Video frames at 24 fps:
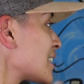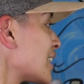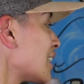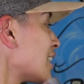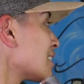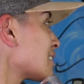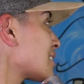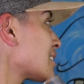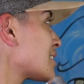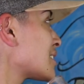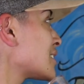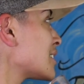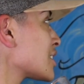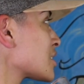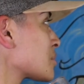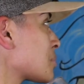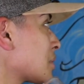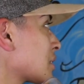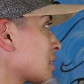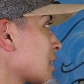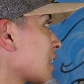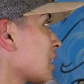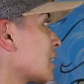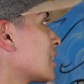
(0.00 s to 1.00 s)
Cecilia's
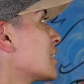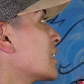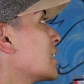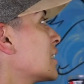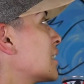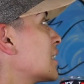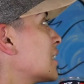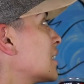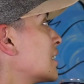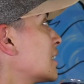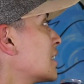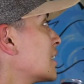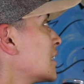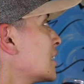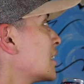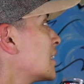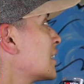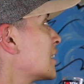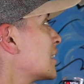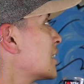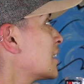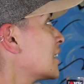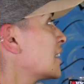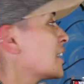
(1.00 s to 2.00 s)
birthday.
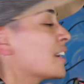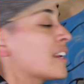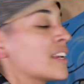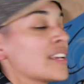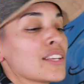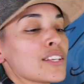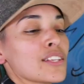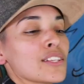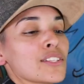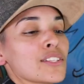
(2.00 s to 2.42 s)
Oh, yeah.